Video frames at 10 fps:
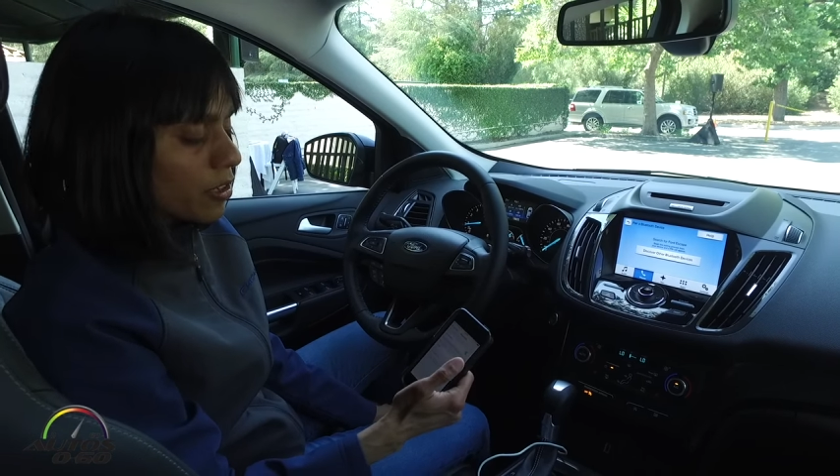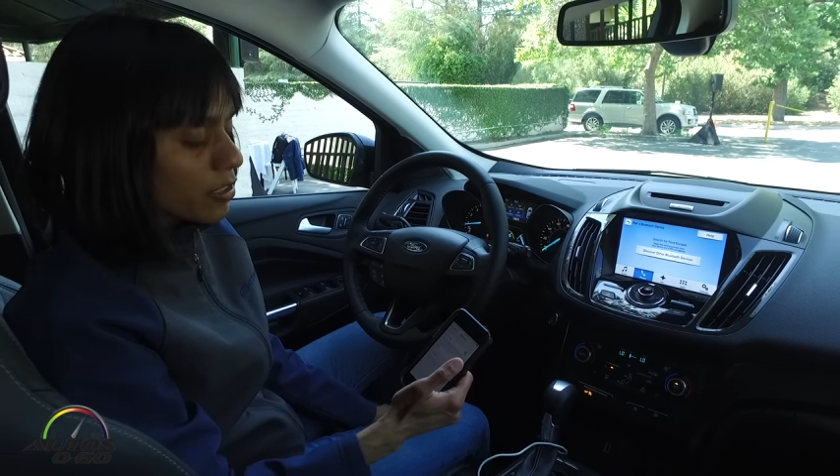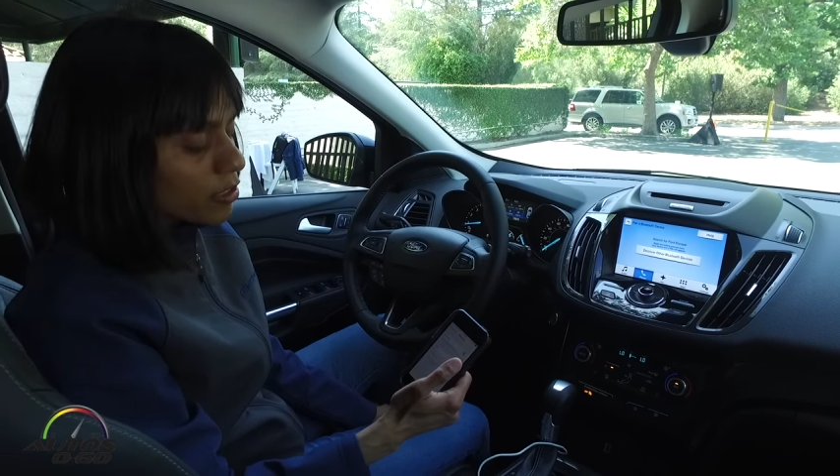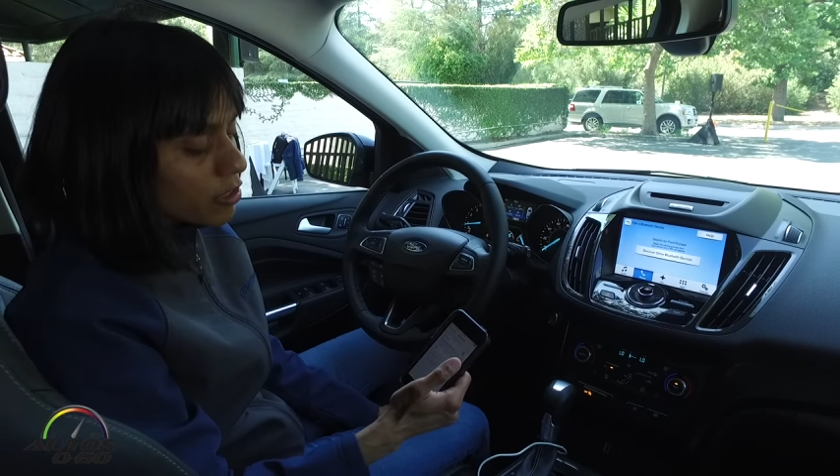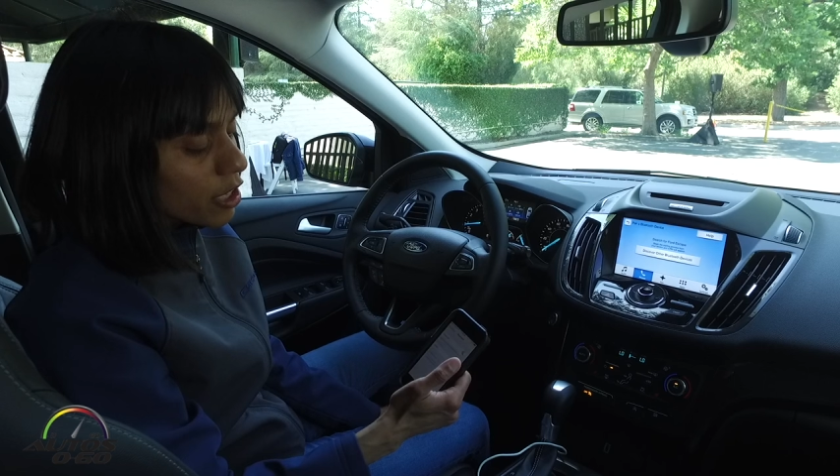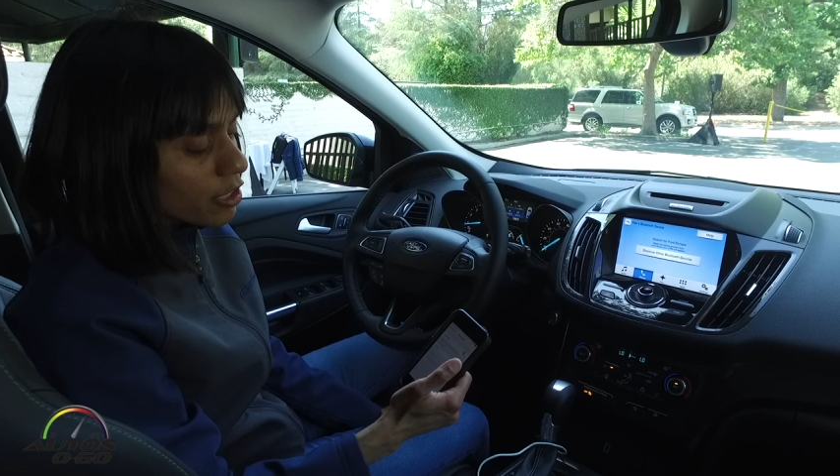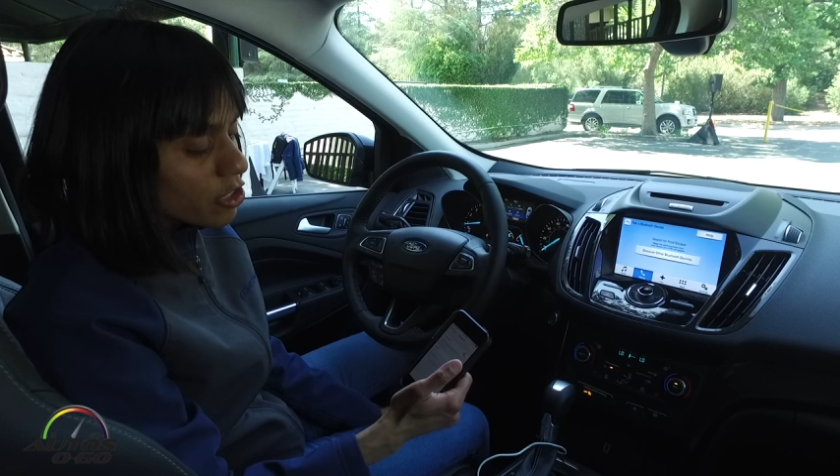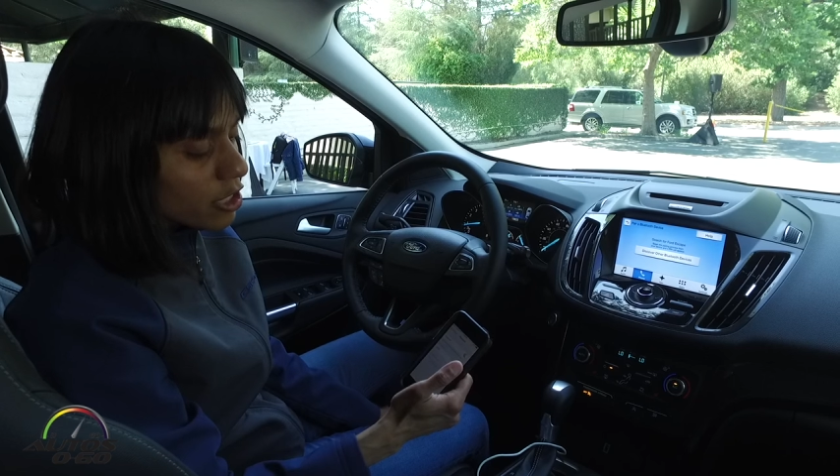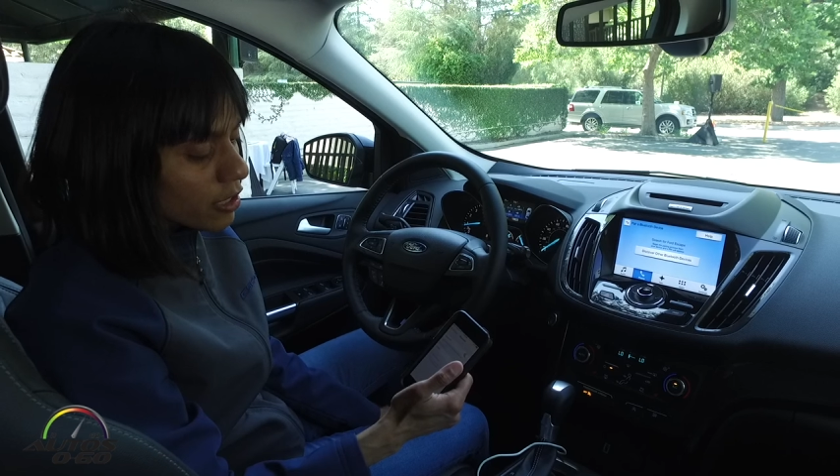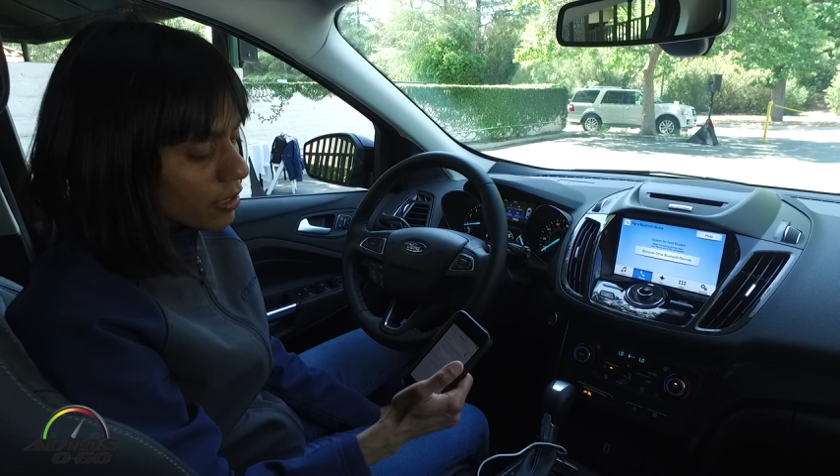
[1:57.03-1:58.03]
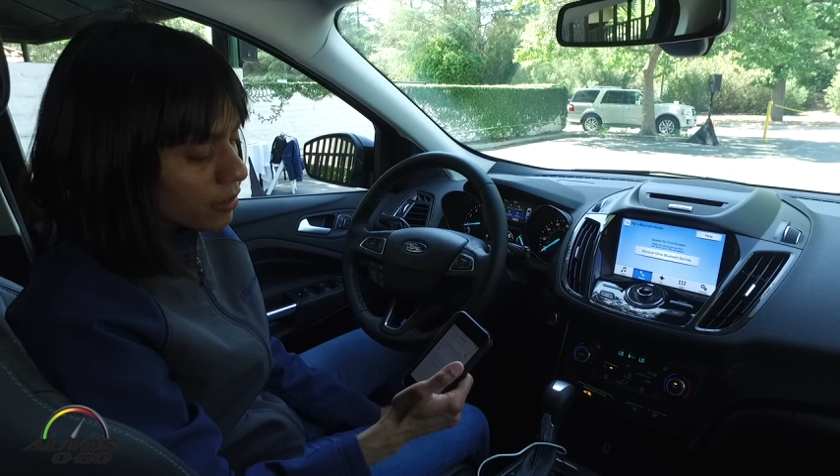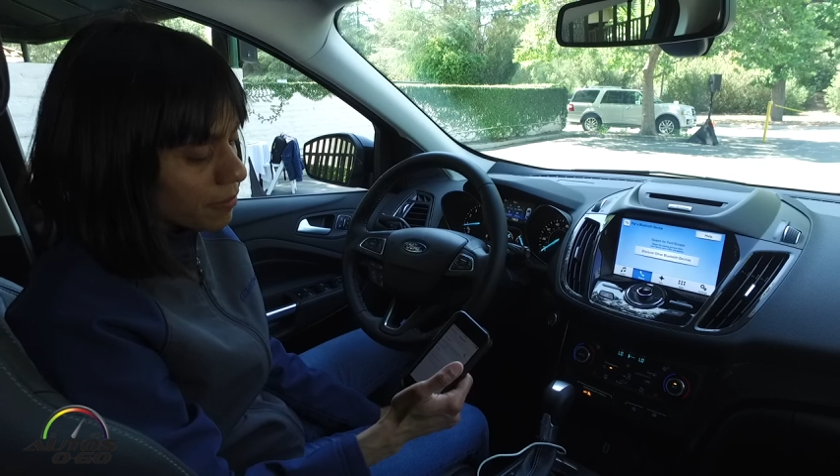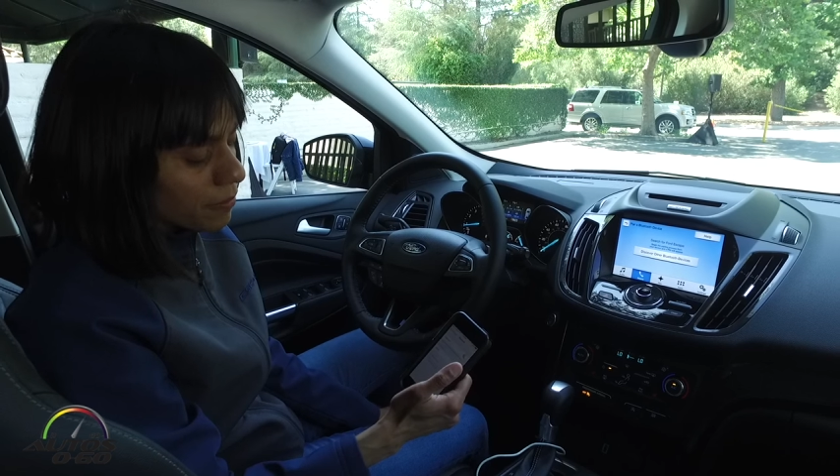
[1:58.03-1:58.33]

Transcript: going to touch it,